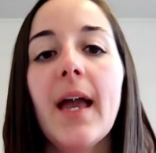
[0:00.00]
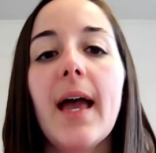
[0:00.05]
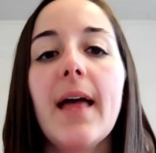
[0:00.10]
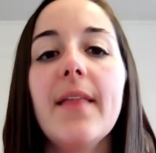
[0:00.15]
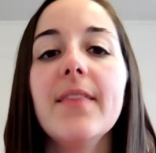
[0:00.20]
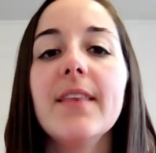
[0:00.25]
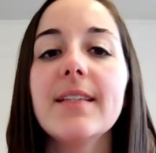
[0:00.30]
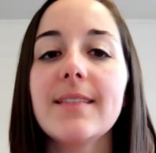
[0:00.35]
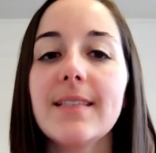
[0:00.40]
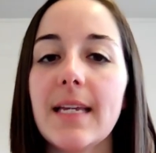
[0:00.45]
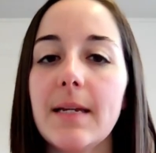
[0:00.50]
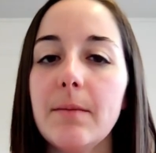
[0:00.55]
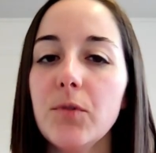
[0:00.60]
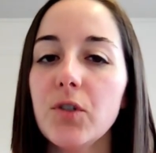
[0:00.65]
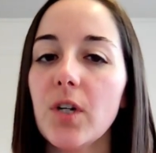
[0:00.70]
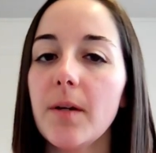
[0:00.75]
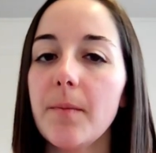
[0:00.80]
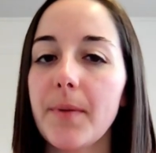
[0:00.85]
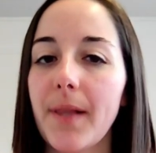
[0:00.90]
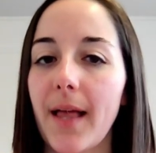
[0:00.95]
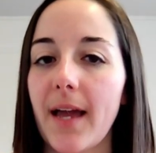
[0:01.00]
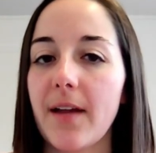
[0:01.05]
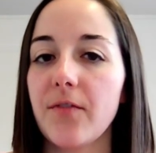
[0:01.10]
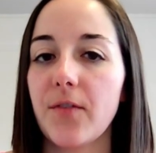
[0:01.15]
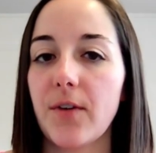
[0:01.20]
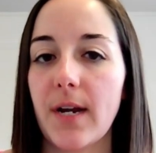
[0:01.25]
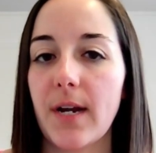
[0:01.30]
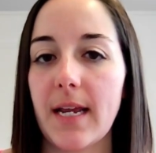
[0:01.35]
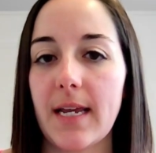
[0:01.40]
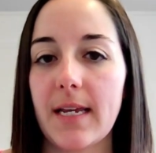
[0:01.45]
And the same should apply
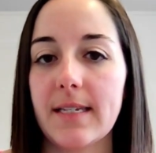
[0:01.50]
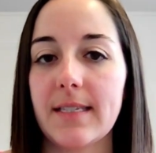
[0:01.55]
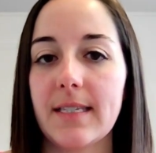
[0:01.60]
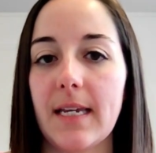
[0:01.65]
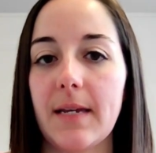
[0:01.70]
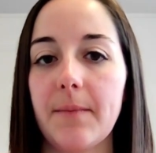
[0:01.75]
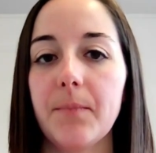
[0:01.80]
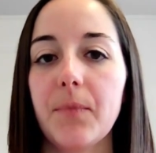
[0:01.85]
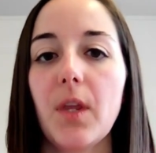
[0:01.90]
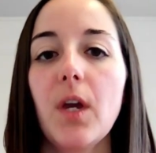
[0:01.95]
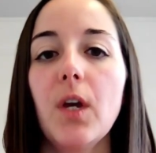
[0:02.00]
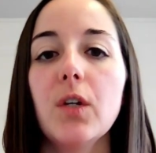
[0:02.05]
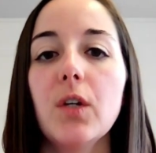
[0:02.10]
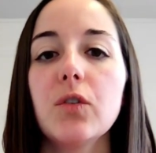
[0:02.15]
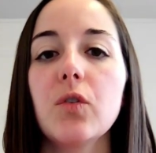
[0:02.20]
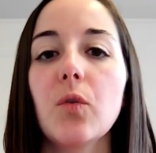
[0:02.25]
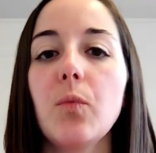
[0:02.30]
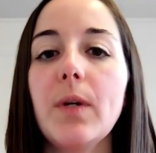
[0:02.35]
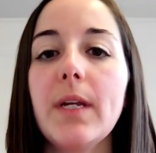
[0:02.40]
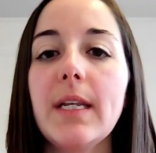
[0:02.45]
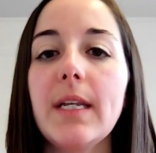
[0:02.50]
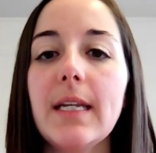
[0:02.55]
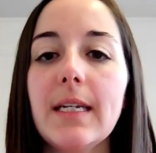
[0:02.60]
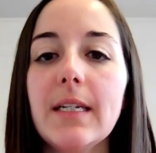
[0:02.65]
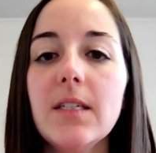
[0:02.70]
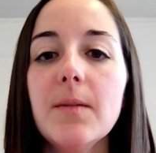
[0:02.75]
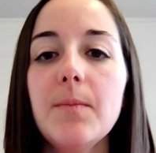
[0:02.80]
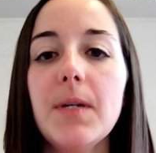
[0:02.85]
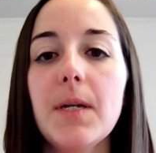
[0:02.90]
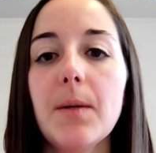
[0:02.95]
for AAC. So we
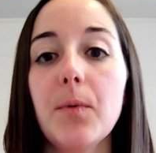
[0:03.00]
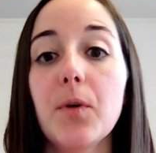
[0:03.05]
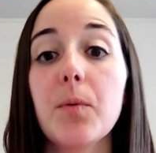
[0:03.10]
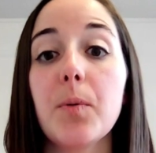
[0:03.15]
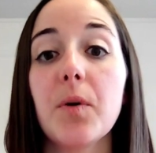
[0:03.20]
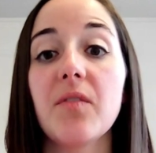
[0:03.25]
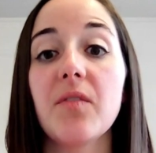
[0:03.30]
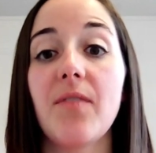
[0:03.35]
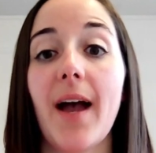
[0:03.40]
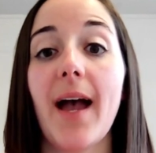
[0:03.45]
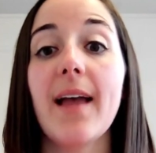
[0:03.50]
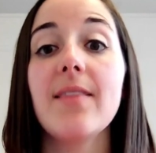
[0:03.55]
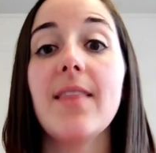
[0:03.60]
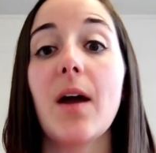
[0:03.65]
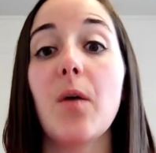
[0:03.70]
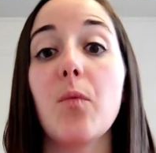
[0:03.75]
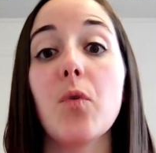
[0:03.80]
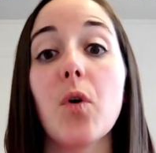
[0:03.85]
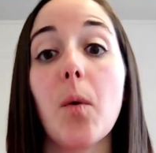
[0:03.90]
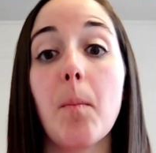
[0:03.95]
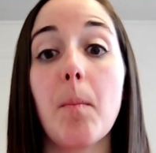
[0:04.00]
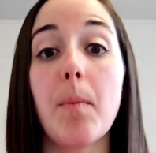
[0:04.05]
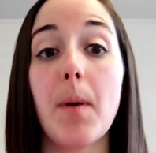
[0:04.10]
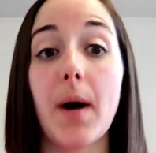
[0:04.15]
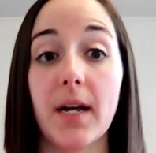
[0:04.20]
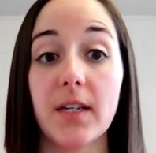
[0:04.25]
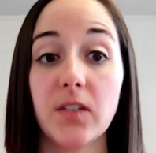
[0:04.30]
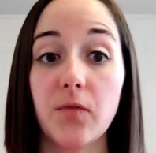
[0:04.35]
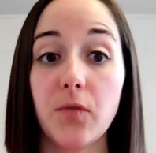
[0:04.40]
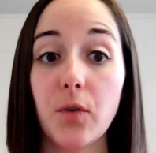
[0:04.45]
need to be able to provide that
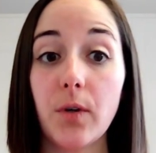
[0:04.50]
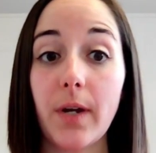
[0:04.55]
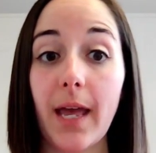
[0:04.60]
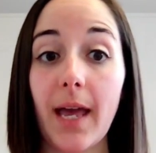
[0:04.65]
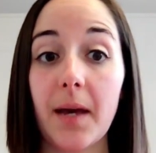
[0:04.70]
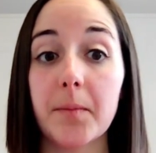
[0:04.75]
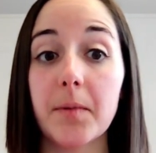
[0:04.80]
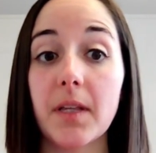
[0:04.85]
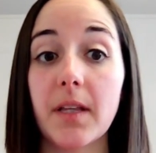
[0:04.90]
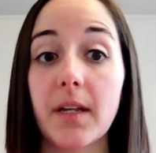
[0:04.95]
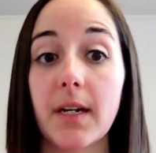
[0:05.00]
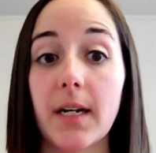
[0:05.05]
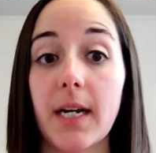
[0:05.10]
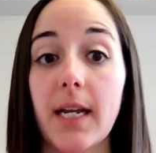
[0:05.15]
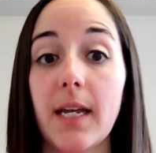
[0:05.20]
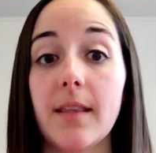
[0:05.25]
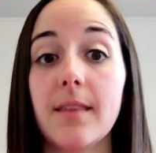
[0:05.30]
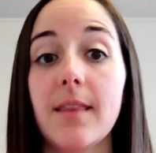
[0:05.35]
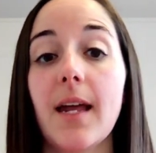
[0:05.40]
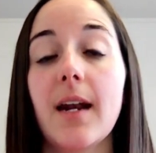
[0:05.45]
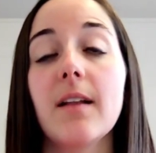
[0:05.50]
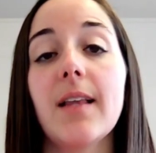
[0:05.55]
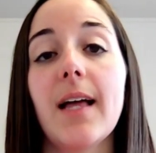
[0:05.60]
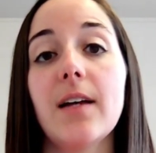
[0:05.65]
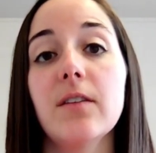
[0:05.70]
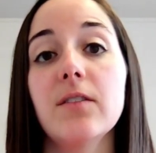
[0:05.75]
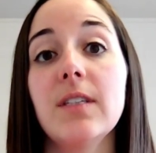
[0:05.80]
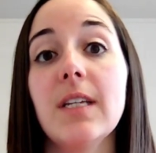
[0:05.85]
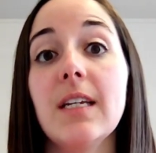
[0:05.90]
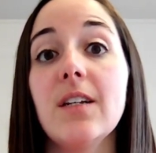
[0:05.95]
robust vocabulary that
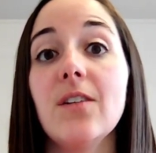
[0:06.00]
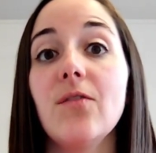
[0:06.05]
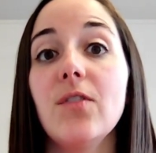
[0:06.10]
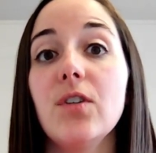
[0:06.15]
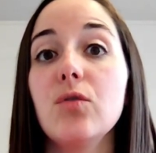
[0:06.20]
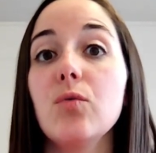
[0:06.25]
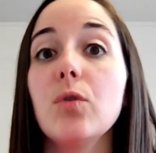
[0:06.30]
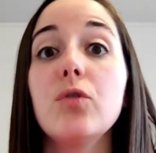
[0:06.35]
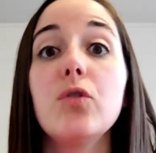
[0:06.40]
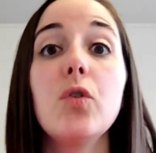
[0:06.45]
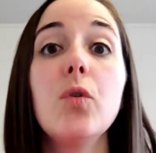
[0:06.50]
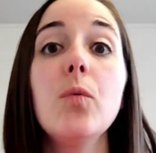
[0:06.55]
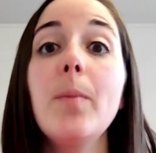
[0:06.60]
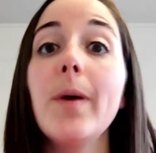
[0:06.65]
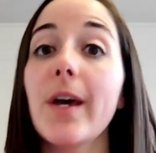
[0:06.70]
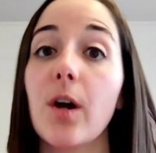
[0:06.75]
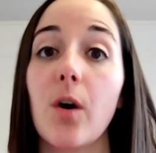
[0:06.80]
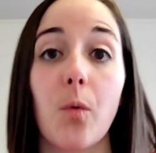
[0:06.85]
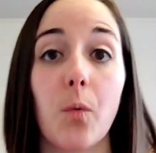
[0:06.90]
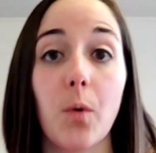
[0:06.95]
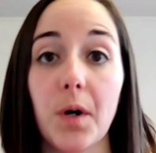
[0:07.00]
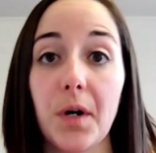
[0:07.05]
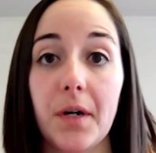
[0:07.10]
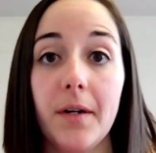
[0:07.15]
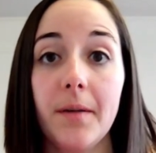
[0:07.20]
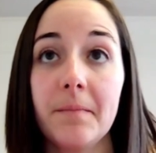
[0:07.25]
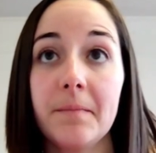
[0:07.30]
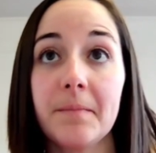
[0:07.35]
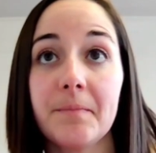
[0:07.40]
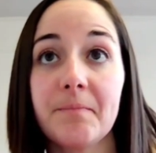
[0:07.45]
allows the individual to pick a
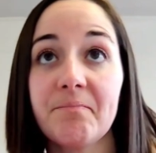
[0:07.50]
word,